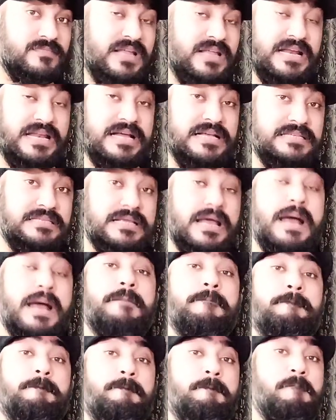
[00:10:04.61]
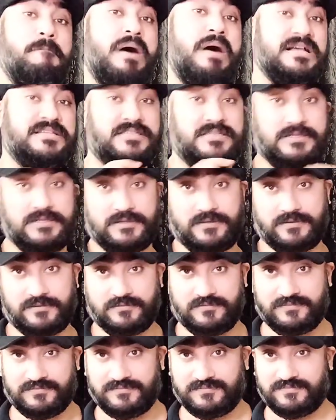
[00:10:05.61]
It is master.
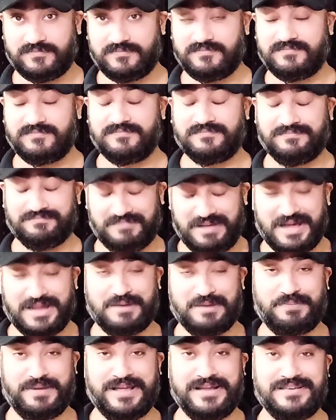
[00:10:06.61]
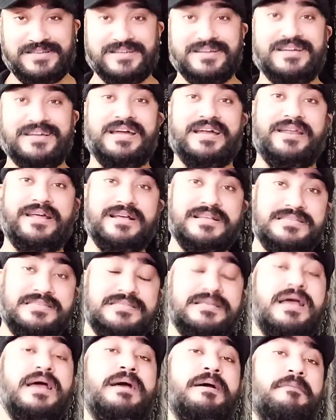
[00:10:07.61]
I repeat, it
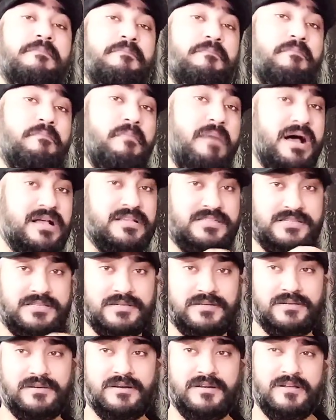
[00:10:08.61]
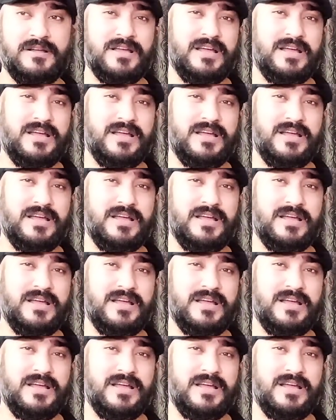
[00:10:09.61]
is master.